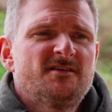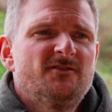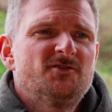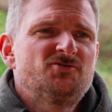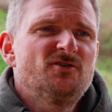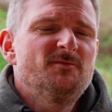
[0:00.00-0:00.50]

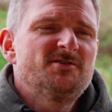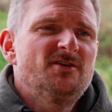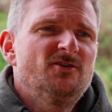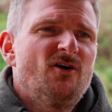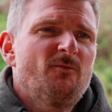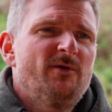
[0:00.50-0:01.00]
things that drew me to the
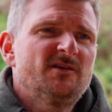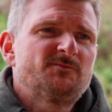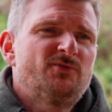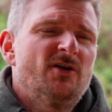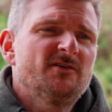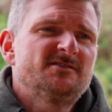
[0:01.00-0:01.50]

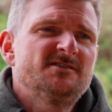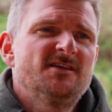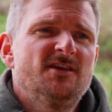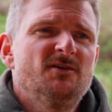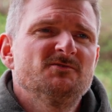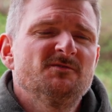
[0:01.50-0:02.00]
Nocpix products is
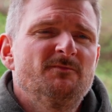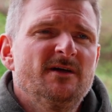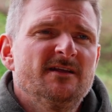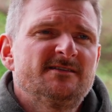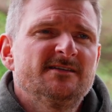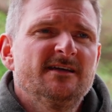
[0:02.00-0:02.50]
the
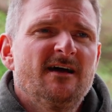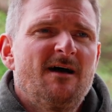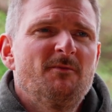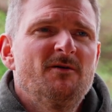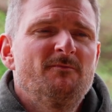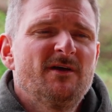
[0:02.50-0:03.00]
usability.
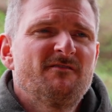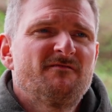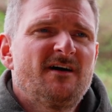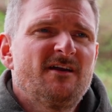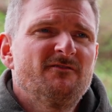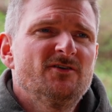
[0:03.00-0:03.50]
I'm a big
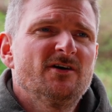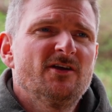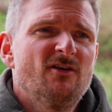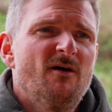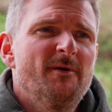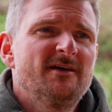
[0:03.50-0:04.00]
fan of
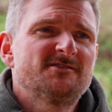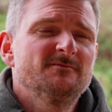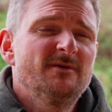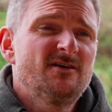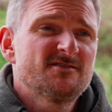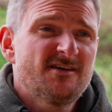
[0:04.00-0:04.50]
ergonomics,
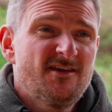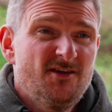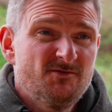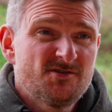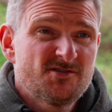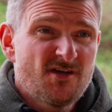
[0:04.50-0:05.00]
and because I
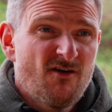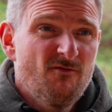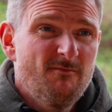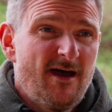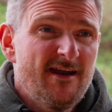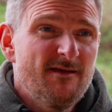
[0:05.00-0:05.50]
use
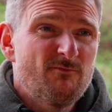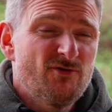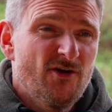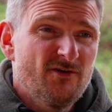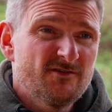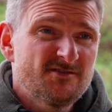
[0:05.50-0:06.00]
so many
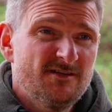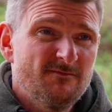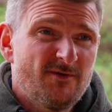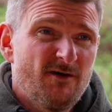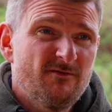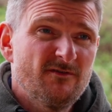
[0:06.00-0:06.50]
products
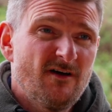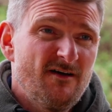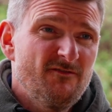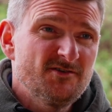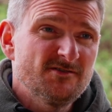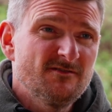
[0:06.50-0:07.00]
in both
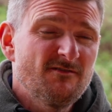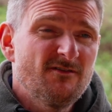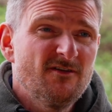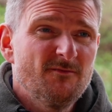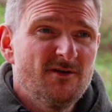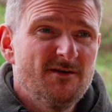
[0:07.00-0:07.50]
night vision,
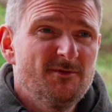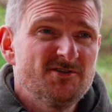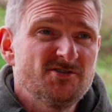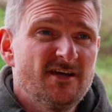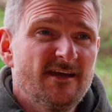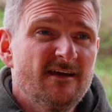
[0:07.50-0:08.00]
thermal
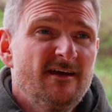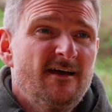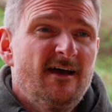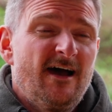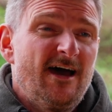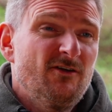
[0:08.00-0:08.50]
imaging,
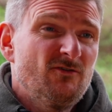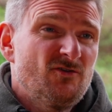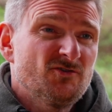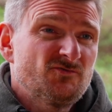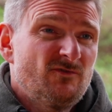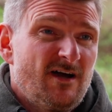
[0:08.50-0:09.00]
and of
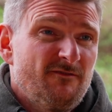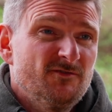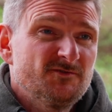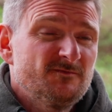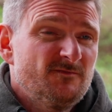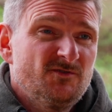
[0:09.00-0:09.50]
course
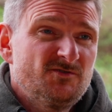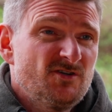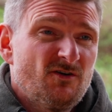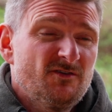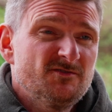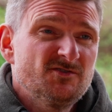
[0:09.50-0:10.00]
rifles and
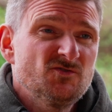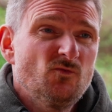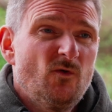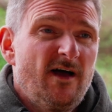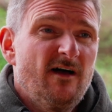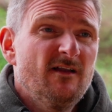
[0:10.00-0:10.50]
shotguns as
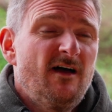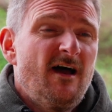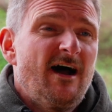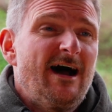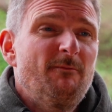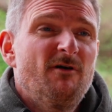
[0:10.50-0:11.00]
well,
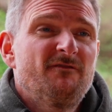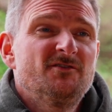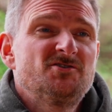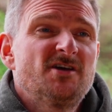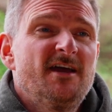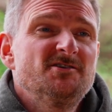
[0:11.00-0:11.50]
I'm
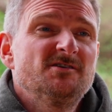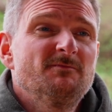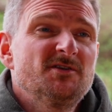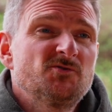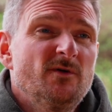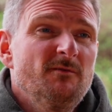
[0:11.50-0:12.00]
often
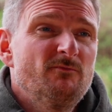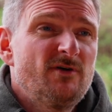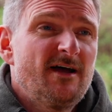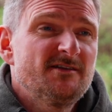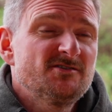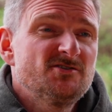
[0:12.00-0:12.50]
changing between
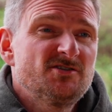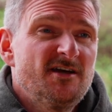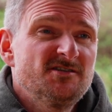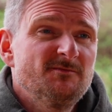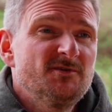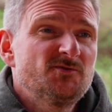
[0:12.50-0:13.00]
brands and
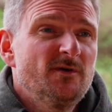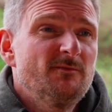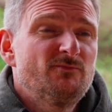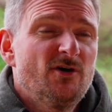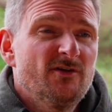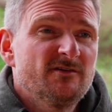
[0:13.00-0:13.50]
changing
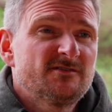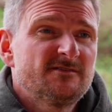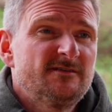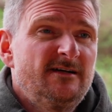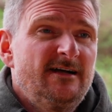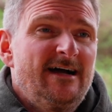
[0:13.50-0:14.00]
between
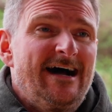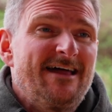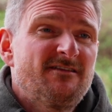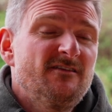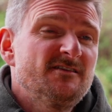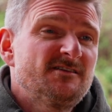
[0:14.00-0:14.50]
products.
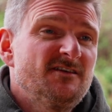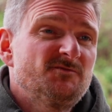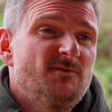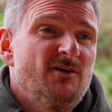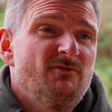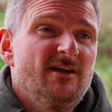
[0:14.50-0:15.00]
I think this
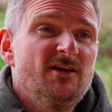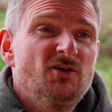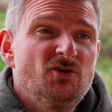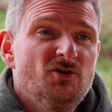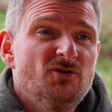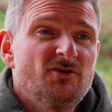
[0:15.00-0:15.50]
gives me a really
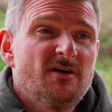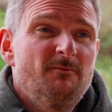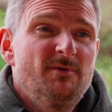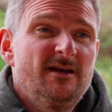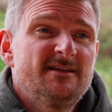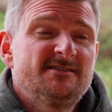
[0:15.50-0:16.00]
good
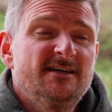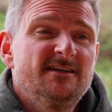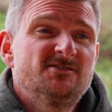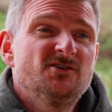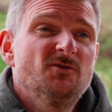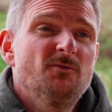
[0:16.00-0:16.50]

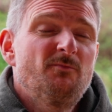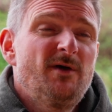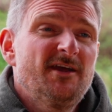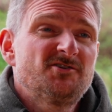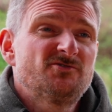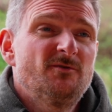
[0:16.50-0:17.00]
ability to
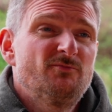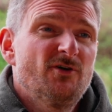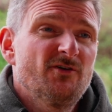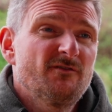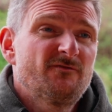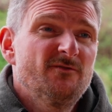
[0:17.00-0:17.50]
picture a
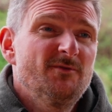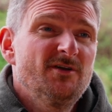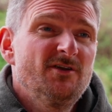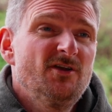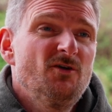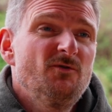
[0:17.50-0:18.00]
product from a
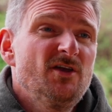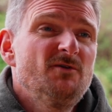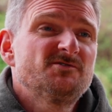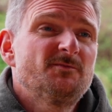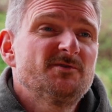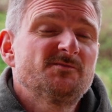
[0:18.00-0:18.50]
new
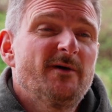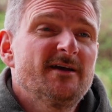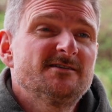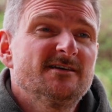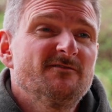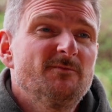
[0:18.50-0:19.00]
user
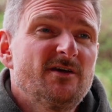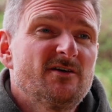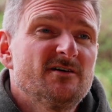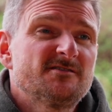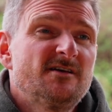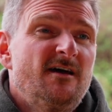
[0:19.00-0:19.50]
perspective,
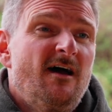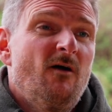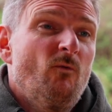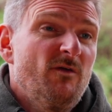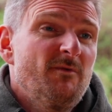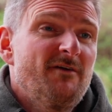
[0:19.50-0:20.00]
because
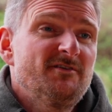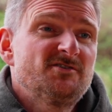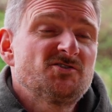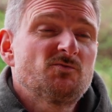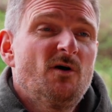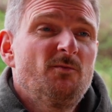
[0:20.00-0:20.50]
with me having
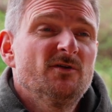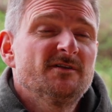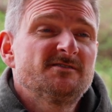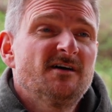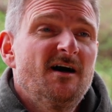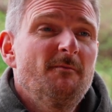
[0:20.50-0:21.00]
to swap all the
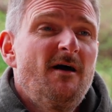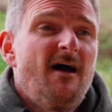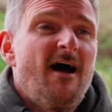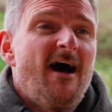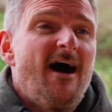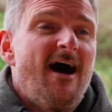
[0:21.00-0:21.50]
time,
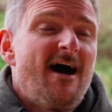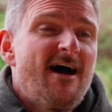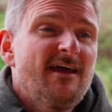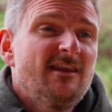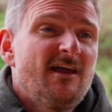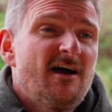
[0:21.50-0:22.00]

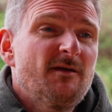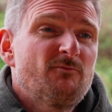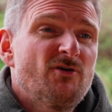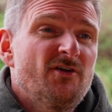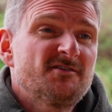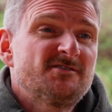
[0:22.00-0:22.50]
I like
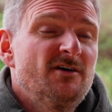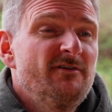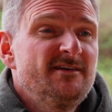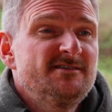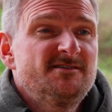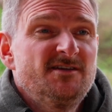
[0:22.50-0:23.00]
products that are
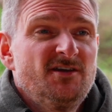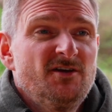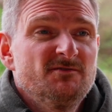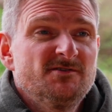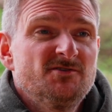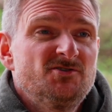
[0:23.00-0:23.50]
easy to
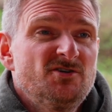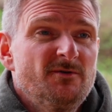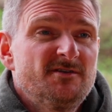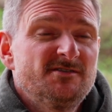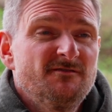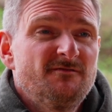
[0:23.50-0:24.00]
use,
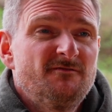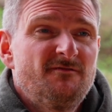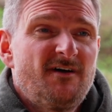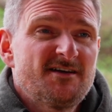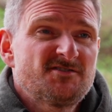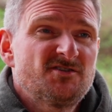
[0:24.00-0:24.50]
intuitive,
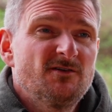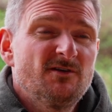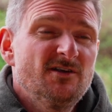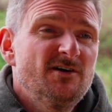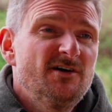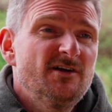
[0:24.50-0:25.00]
fast to
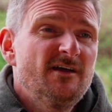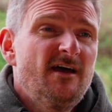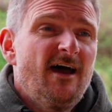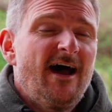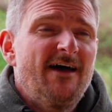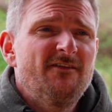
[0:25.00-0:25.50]
learn,
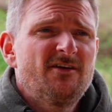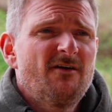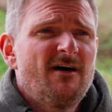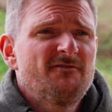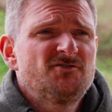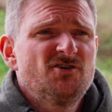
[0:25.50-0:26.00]
and they
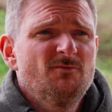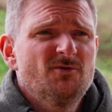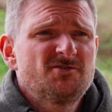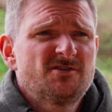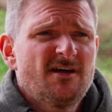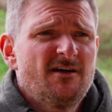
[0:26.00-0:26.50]
don't have too
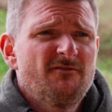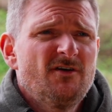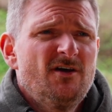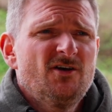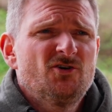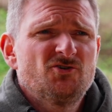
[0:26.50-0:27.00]
much kind of
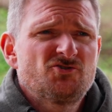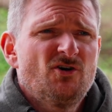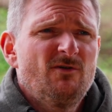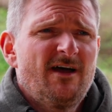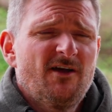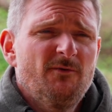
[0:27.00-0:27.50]

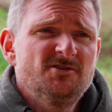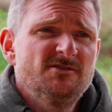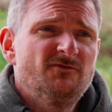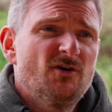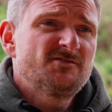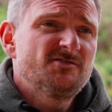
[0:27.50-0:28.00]
control language
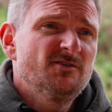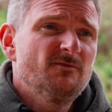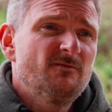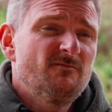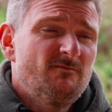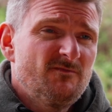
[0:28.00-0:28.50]
you've
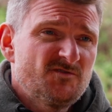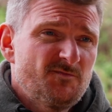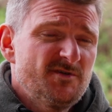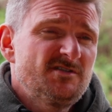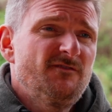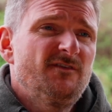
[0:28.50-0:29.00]
to
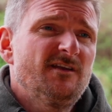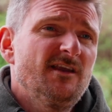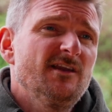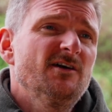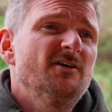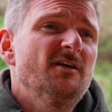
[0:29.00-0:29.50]
specifically
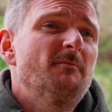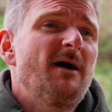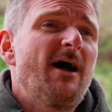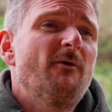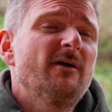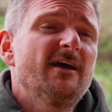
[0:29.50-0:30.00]
learn
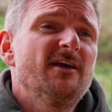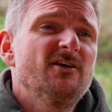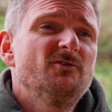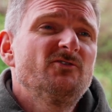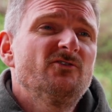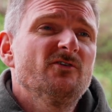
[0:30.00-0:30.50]
about and get
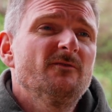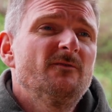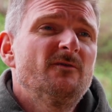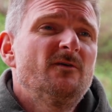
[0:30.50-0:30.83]
used to.